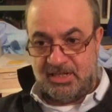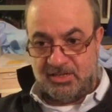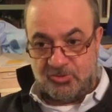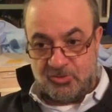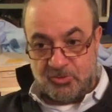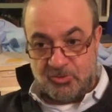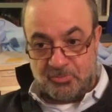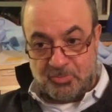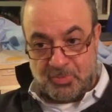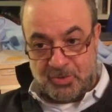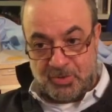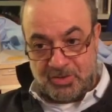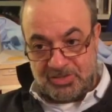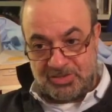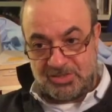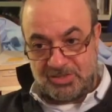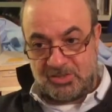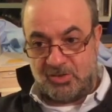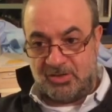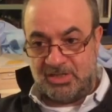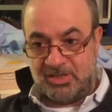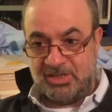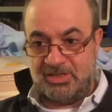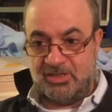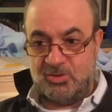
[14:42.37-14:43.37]
the
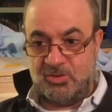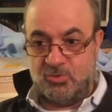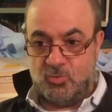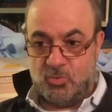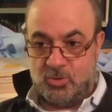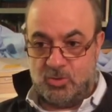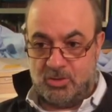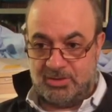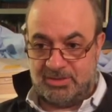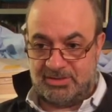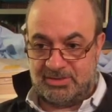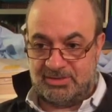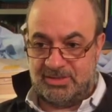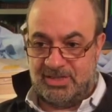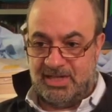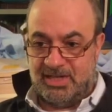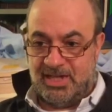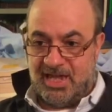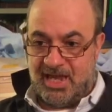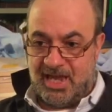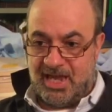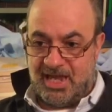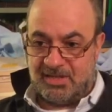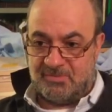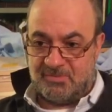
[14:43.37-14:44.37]
person in the world
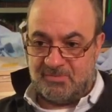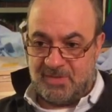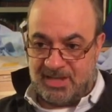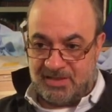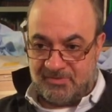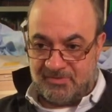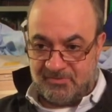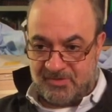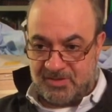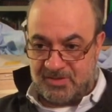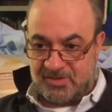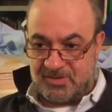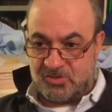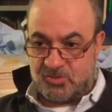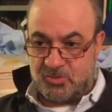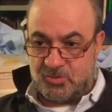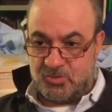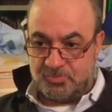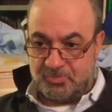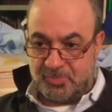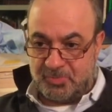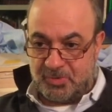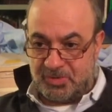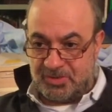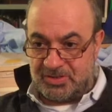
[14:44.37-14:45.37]
and manifests the
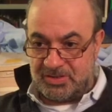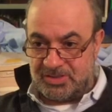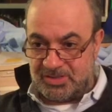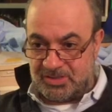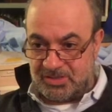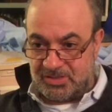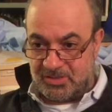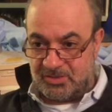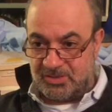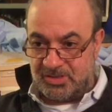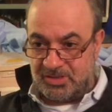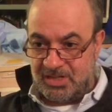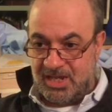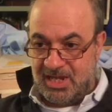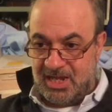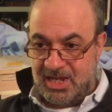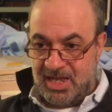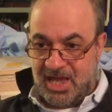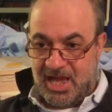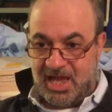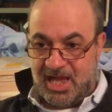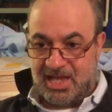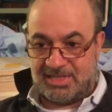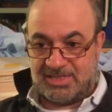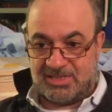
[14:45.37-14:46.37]
person
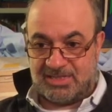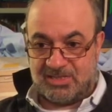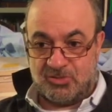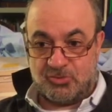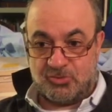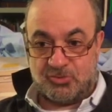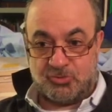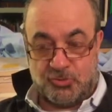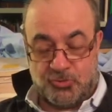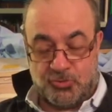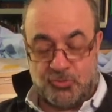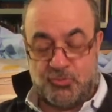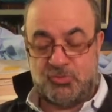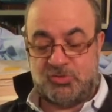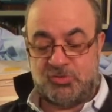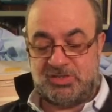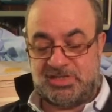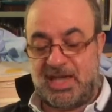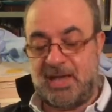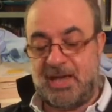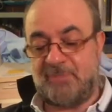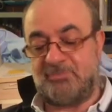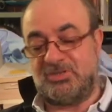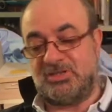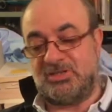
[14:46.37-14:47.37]
as the true
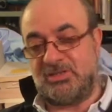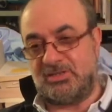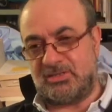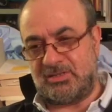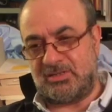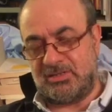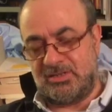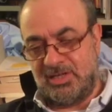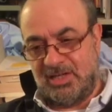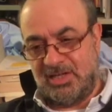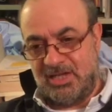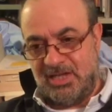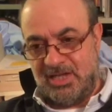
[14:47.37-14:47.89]
subject,